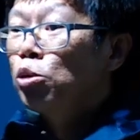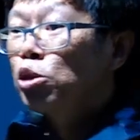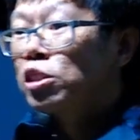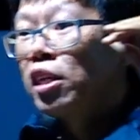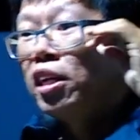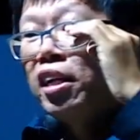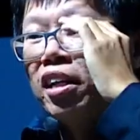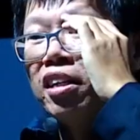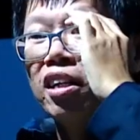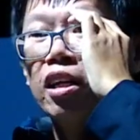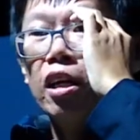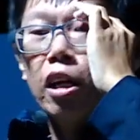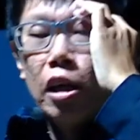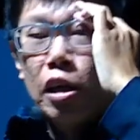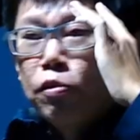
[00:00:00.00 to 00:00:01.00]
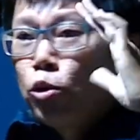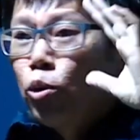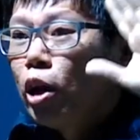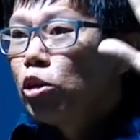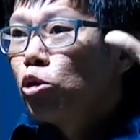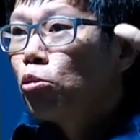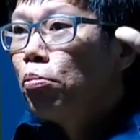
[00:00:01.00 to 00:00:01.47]
they would say that if
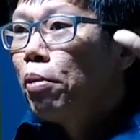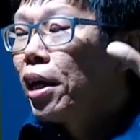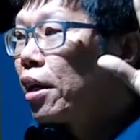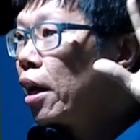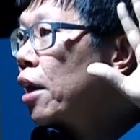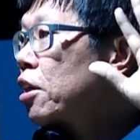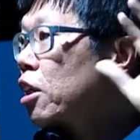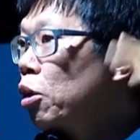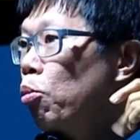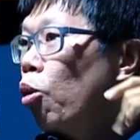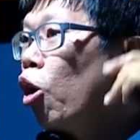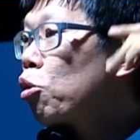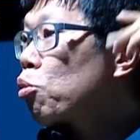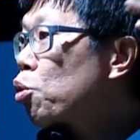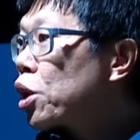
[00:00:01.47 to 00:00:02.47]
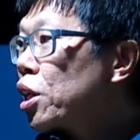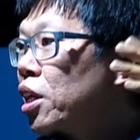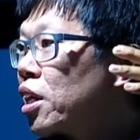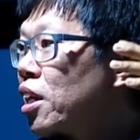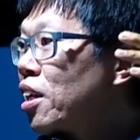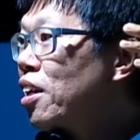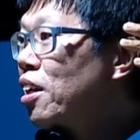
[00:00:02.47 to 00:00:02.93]
you want to make an
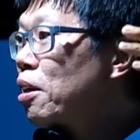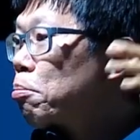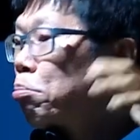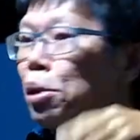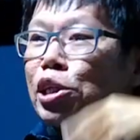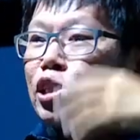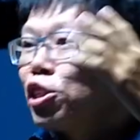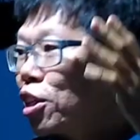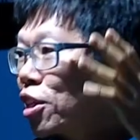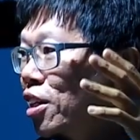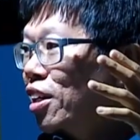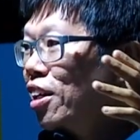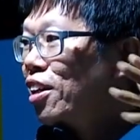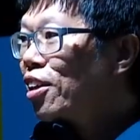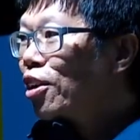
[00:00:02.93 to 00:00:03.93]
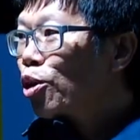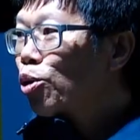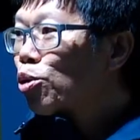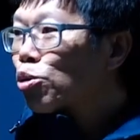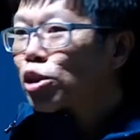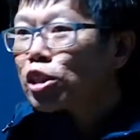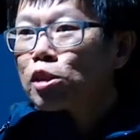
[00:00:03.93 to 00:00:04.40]
award-winning picture,
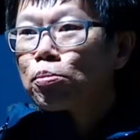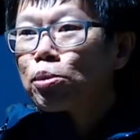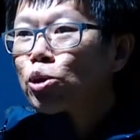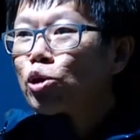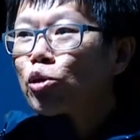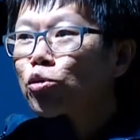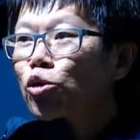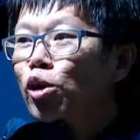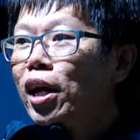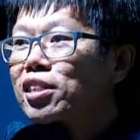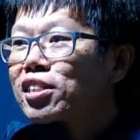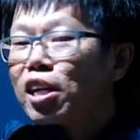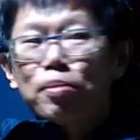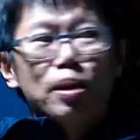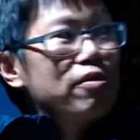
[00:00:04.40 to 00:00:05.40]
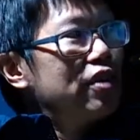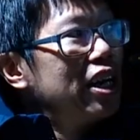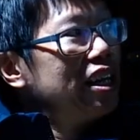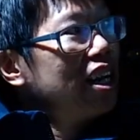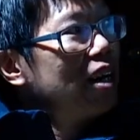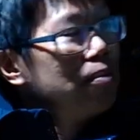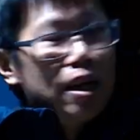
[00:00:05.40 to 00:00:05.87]
go to this beautiful landscape in
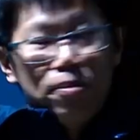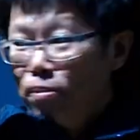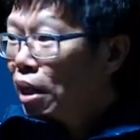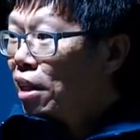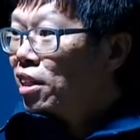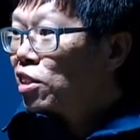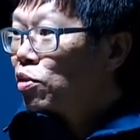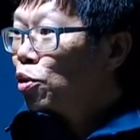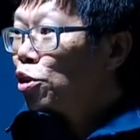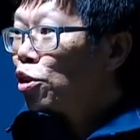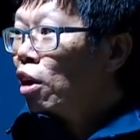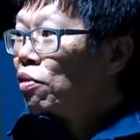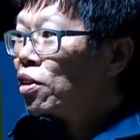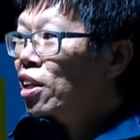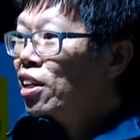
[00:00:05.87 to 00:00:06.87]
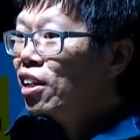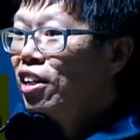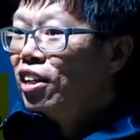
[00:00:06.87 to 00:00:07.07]
Vietnam and make this photograph.